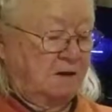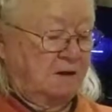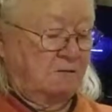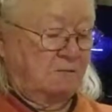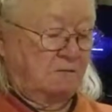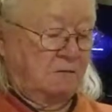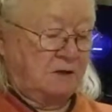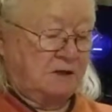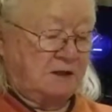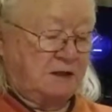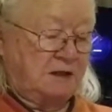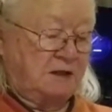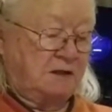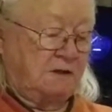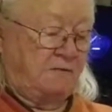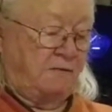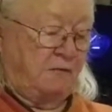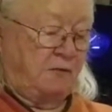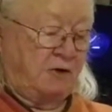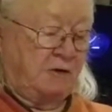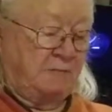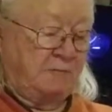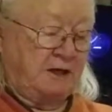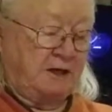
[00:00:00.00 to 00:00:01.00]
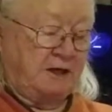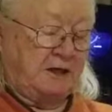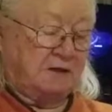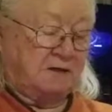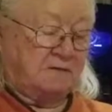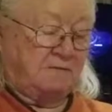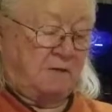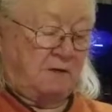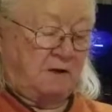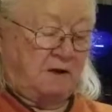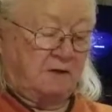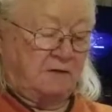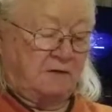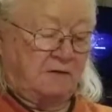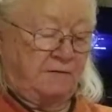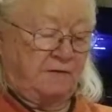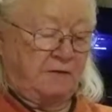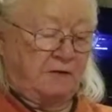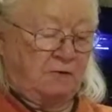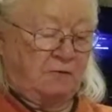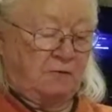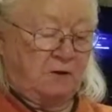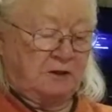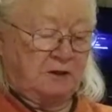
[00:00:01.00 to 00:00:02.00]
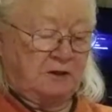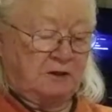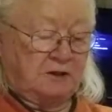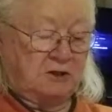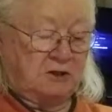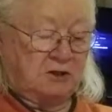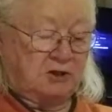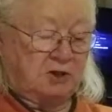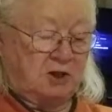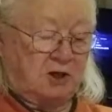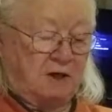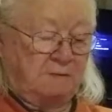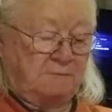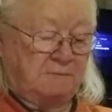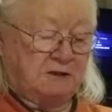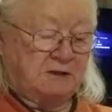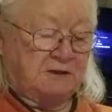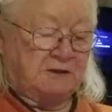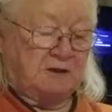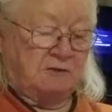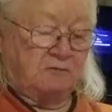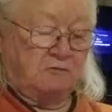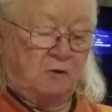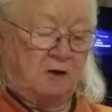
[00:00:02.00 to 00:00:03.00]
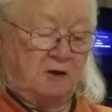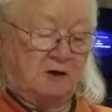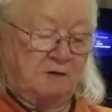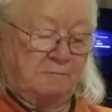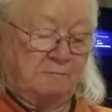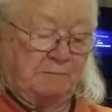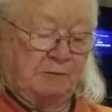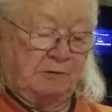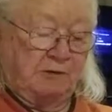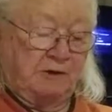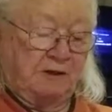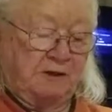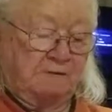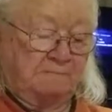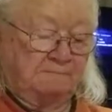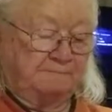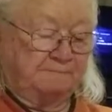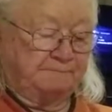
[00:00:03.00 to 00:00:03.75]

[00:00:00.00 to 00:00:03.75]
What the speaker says: One day the foreman asked Father if he wanted a job as their water boy.